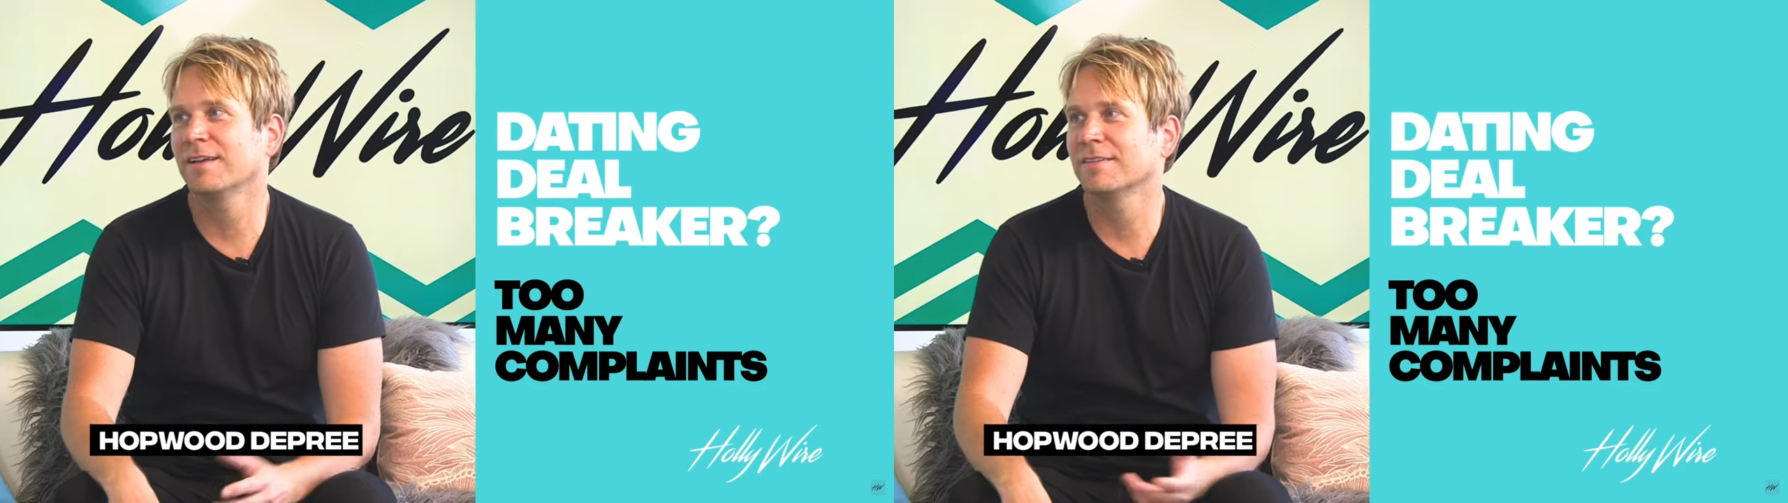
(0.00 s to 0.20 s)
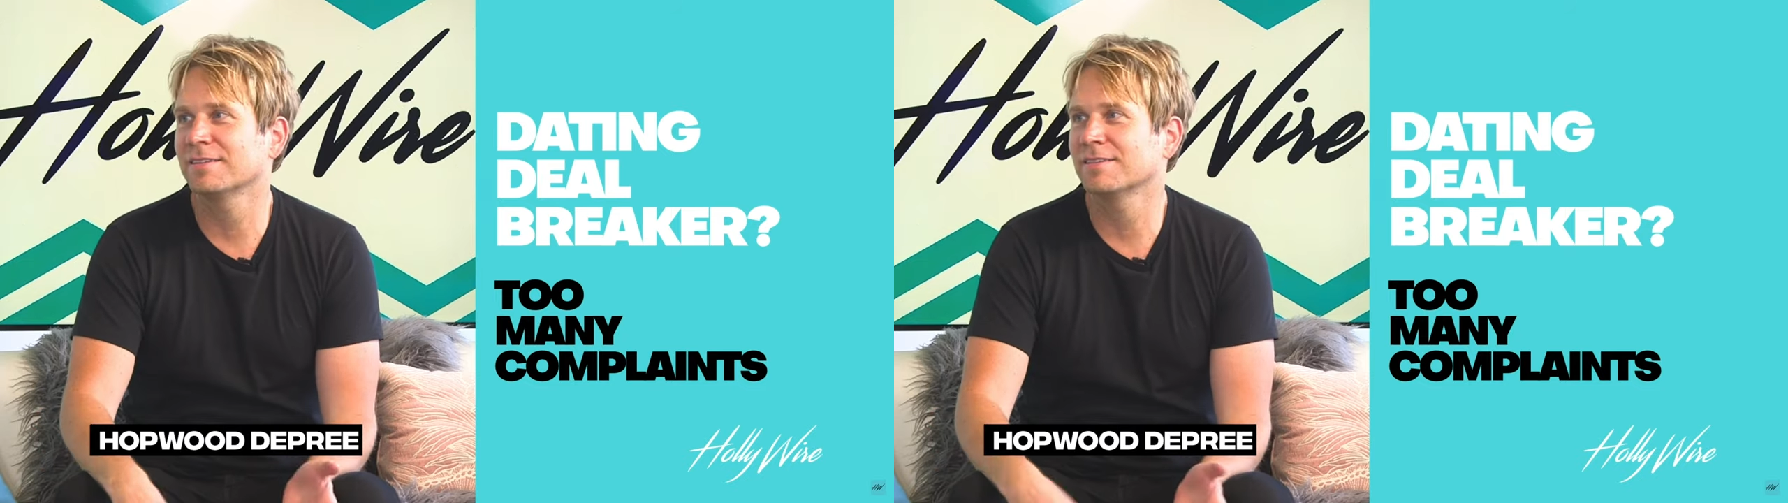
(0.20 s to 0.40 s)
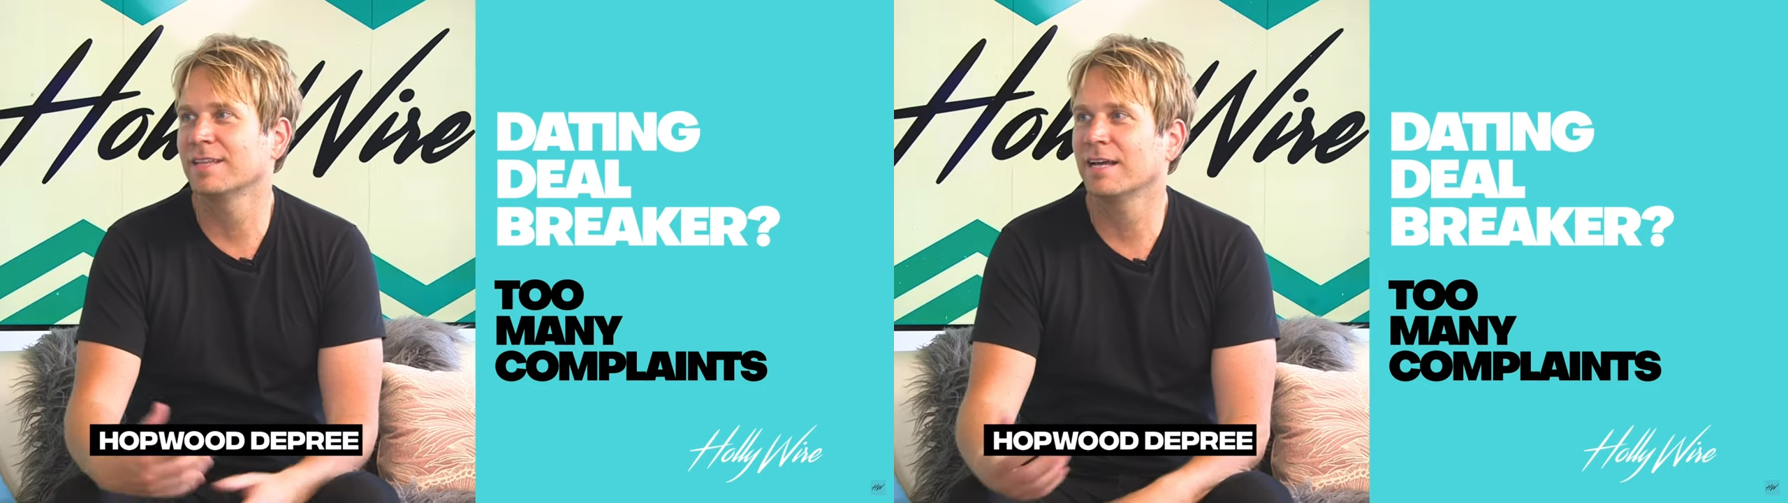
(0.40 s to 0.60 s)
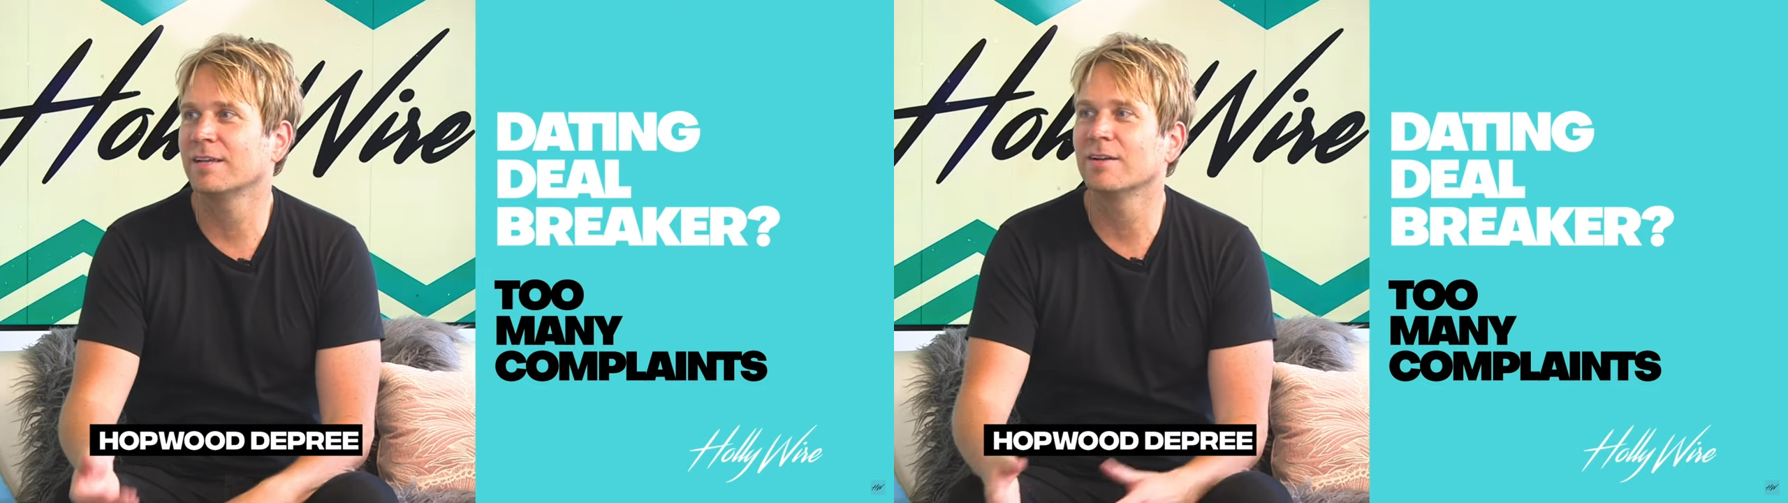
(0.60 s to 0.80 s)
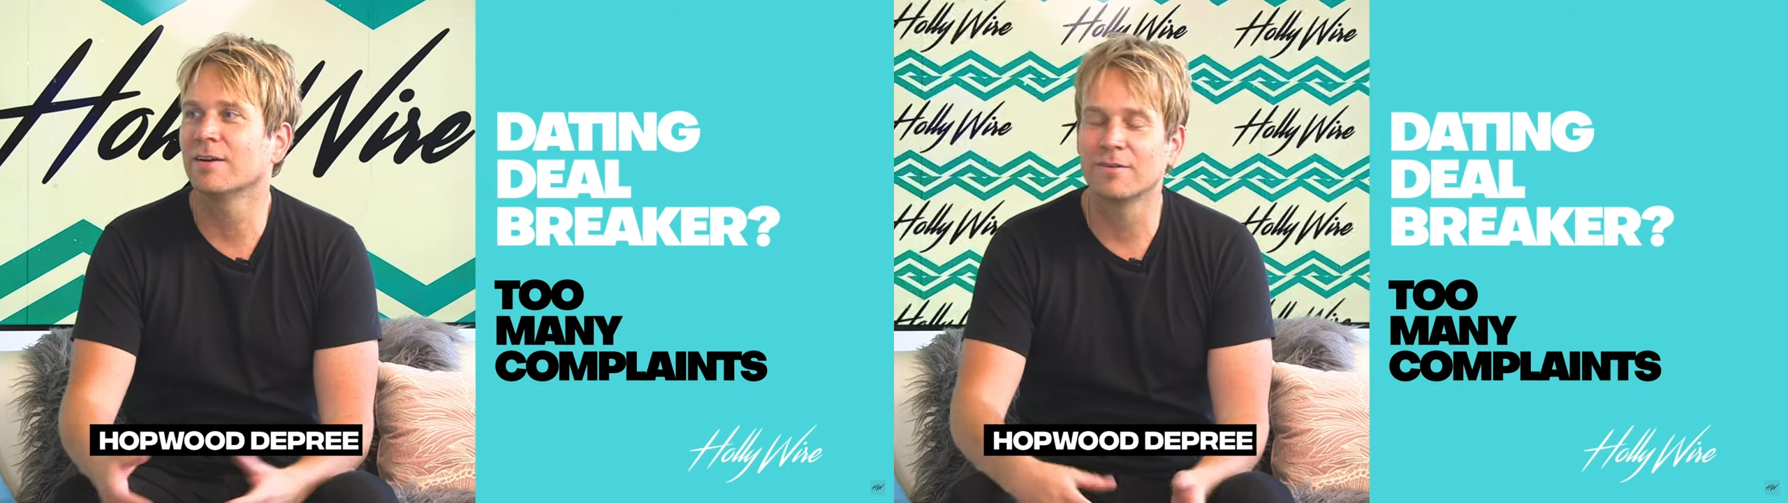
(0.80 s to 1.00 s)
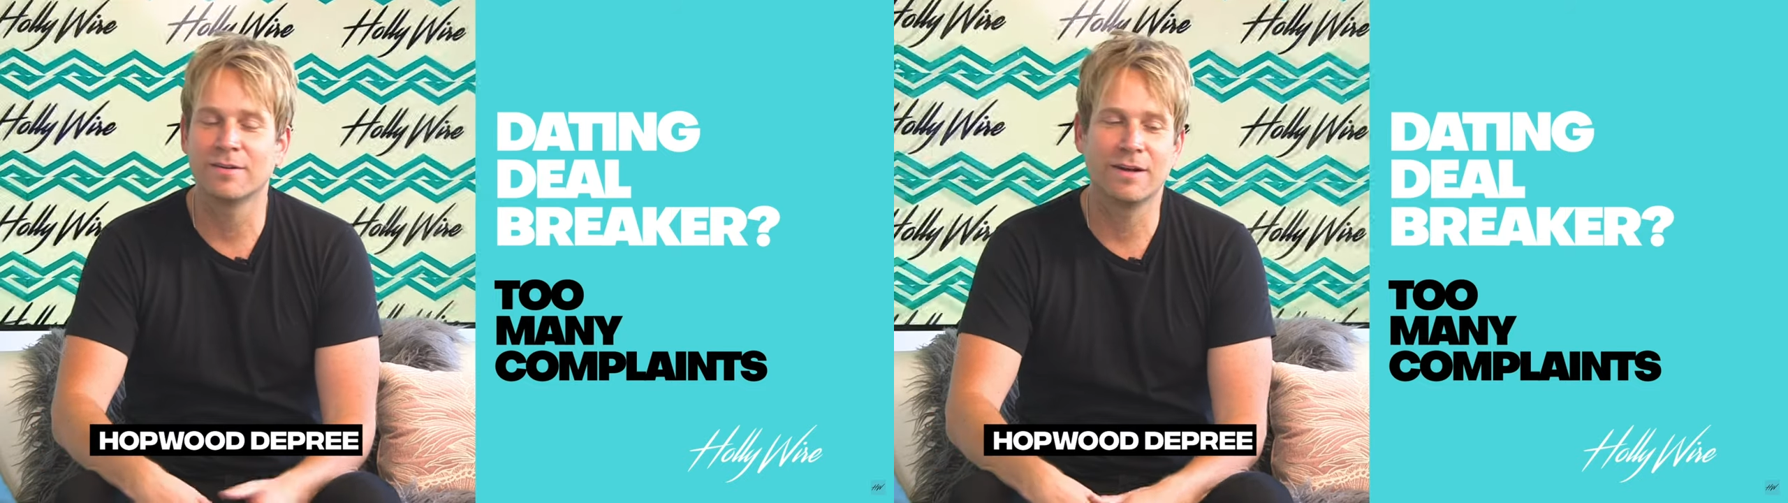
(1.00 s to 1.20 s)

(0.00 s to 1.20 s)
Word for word: and this and that, you know,